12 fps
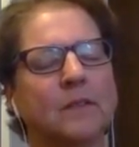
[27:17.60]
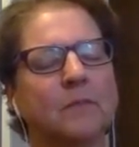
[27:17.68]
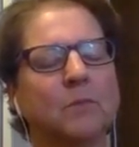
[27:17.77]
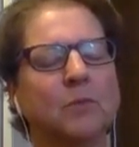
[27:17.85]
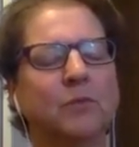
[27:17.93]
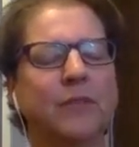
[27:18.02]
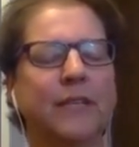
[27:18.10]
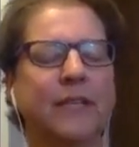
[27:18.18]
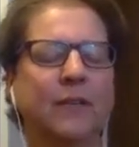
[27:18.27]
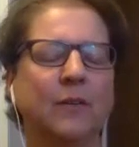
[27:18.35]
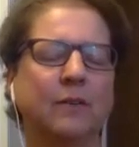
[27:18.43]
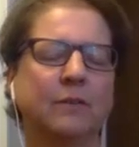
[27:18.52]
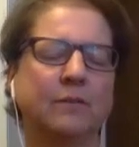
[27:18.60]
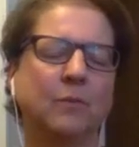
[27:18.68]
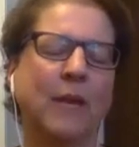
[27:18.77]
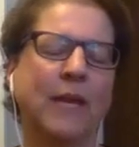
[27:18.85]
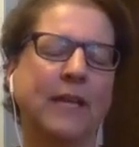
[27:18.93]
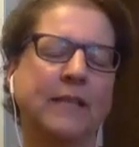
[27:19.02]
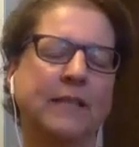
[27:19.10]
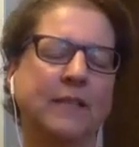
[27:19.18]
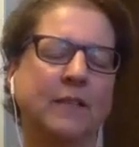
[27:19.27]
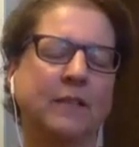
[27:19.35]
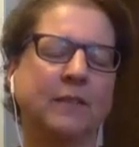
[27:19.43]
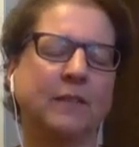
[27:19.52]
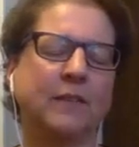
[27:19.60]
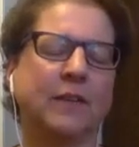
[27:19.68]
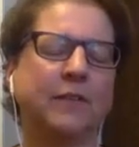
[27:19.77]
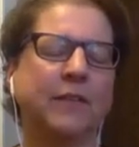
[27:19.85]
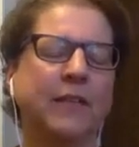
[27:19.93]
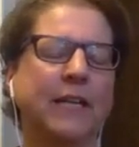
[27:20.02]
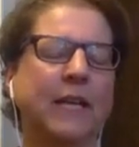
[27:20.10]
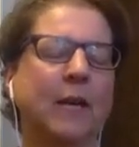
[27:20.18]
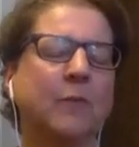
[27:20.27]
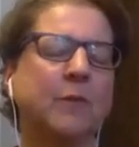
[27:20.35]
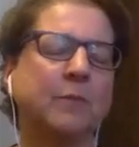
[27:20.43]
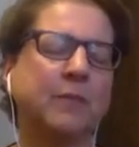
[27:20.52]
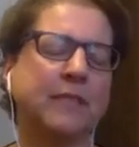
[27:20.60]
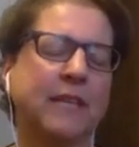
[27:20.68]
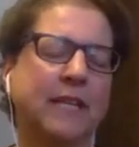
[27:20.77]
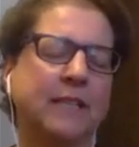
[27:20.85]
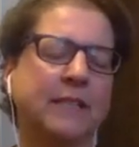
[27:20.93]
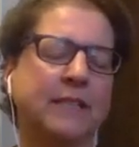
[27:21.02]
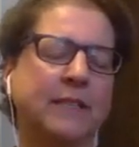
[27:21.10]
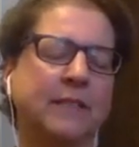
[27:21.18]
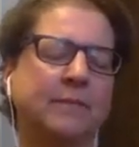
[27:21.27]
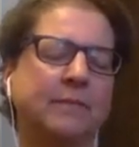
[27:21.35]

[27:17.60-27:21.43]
Moving in ways that are feeling comfortable to us.